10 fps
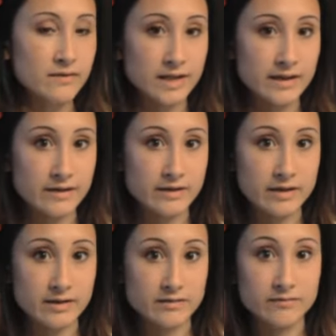flat
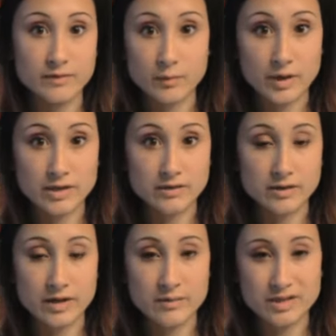ironing from wet to
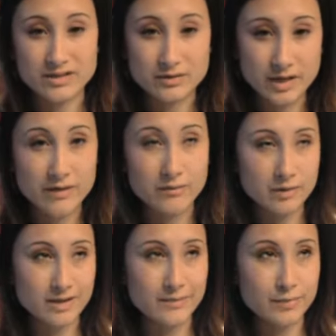dry, because you can't
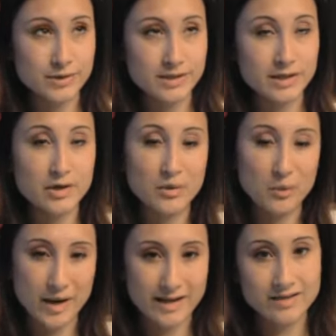really per se go
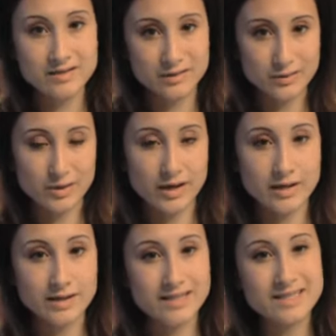wet to
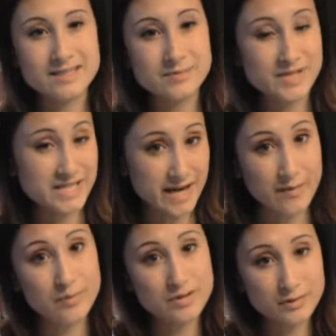dry. It needs to be
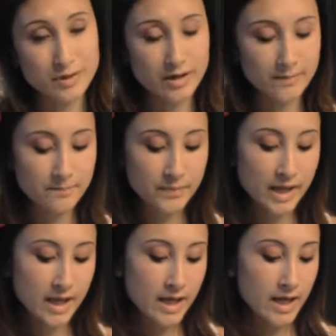damp to dry,
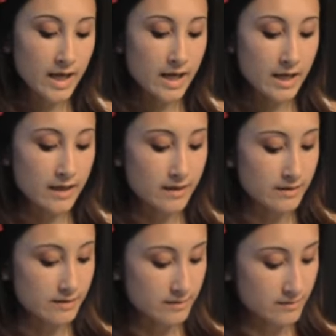
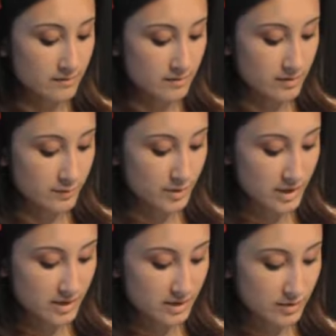and it's
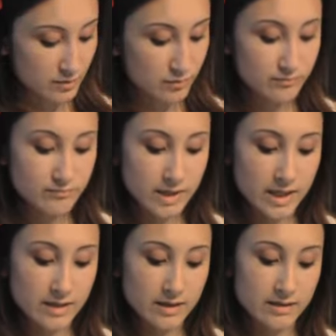pretty easy to do.
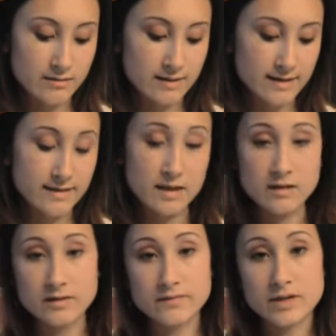And then at the
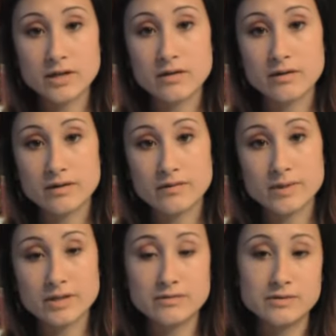end of the video I'll give
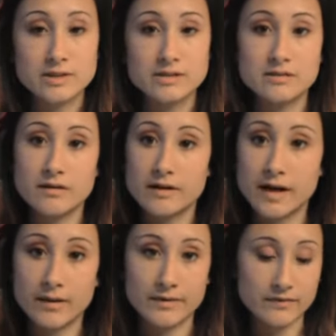you my 2 cents on
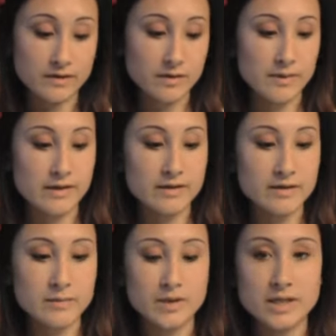how I feel about
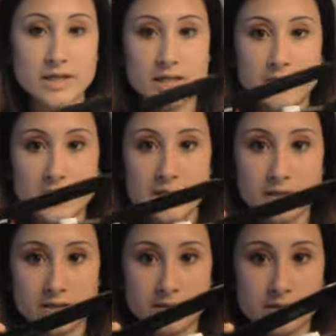it. But
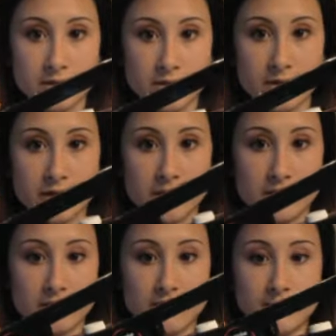this is it right
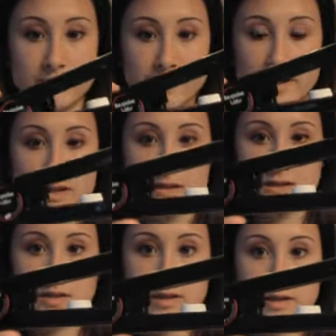here. You
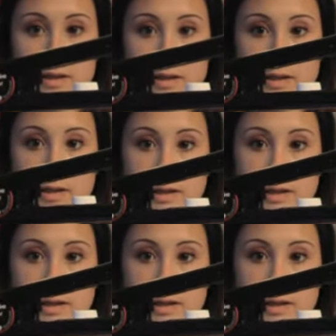can see